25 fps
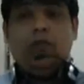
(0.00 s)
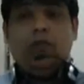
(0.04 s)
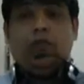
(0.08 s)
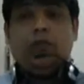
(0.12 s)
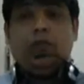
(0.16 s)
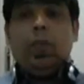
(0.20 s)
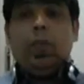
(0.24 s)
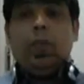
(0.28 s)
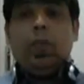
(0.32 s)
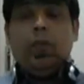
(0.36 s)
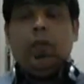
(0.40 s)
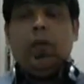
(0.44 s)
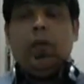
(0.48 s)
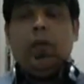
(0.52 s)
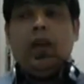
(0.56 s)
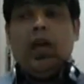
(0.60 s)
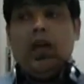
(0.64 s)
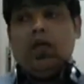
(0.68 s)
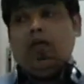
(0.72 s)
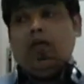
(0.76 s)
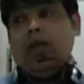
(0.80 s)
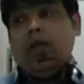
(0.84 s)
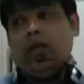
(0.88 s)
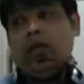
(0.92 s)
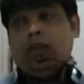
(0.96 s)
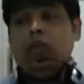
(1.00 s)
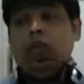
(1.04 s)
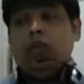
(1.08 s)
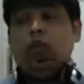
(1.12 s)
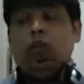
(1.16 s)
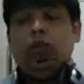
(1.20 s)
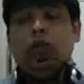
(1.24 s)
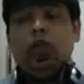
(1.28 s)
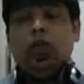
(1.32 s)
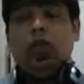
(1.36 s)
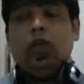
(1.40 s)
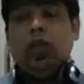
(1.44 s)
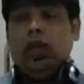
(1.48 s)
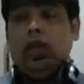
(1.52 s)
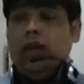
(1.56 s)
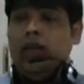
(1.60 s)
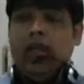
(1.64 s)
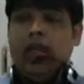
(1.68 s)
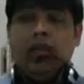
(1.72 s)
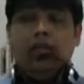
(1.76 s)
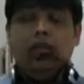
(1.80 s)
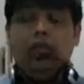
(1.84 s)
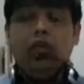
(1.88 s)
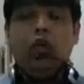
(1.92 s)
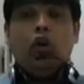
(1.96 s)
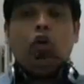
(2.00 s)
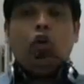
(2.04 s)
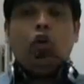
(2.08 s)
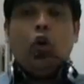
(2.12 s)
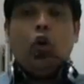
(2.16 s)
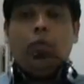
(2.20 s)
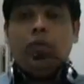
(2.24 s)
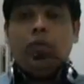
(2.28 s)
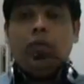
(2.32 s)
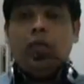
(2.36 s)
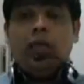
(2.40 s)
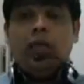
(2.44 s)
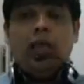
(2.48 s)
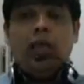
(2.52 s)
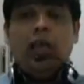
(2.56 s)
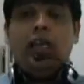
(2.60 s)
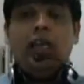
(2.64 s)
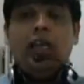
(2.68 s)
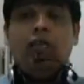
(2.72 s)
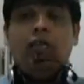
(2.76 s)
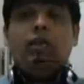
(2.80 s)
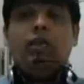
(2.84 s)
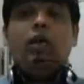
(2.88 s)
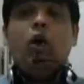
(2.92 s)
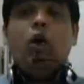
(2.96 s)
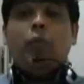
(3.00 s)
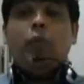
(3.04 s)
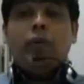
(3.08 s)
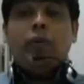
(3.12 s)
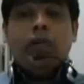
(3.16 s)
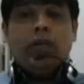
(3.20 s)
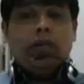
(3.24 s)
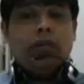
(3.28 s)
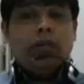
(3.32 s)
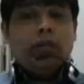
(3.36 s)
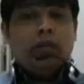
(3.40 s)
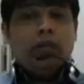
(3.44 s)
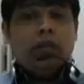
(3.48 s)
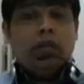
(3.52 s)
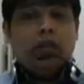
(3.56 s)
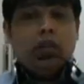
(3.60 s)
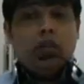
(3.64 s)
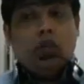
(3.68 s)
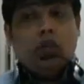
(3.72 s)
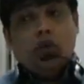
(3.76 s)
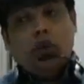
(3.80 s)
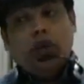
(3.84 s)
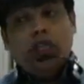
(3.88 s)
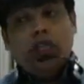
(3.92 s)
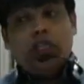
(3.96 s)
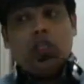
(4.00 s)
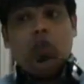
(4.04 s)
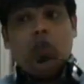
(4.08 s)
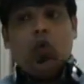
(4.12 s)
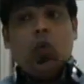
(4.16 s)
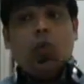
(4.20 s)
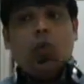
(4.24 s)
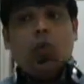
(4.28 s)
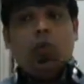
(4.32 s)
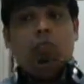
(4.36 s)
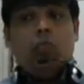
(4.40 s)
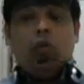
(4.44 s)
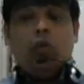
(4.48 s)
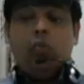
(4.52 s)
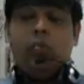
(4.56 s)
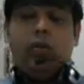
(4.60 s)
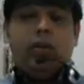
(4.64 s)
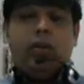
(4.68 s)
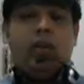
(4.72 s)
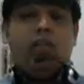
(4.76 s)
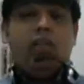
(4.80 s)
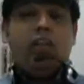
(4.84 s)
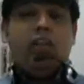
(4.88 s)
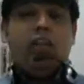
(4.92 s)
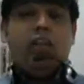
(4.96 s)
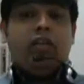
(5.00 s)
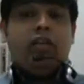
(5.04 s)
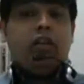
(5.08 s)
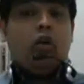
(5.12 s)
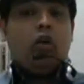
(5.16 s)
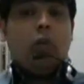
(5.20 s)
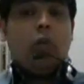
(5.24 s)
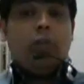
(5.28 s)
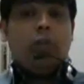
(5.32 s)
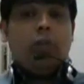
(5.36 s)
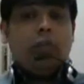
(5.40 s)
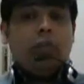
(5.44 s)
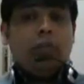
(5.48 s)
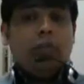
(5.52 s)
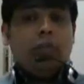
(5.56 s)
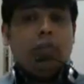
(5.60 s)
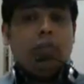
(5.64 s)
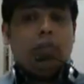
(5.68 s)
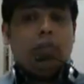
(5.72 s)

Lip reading: Some people have that, I will not copy, sir. I never copy. Though it is an open book, but I will never copy.